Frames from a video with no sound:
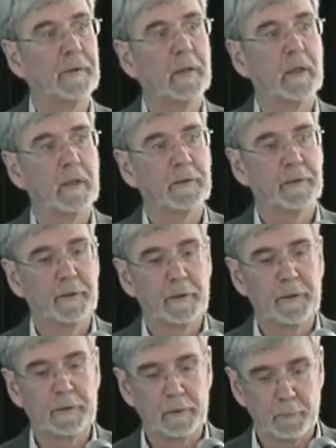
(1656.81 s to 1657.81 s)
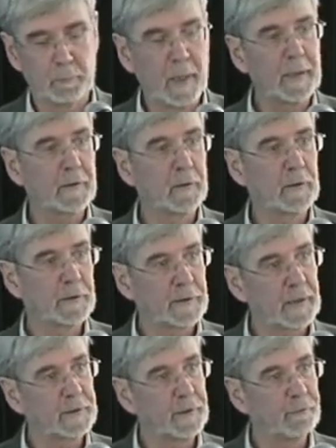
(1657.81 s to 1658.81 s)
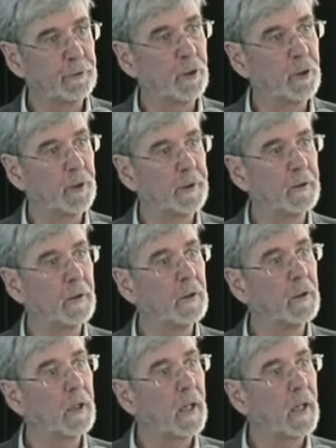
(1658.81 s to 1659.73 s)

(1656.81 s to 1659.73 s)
the mantle is actually flowing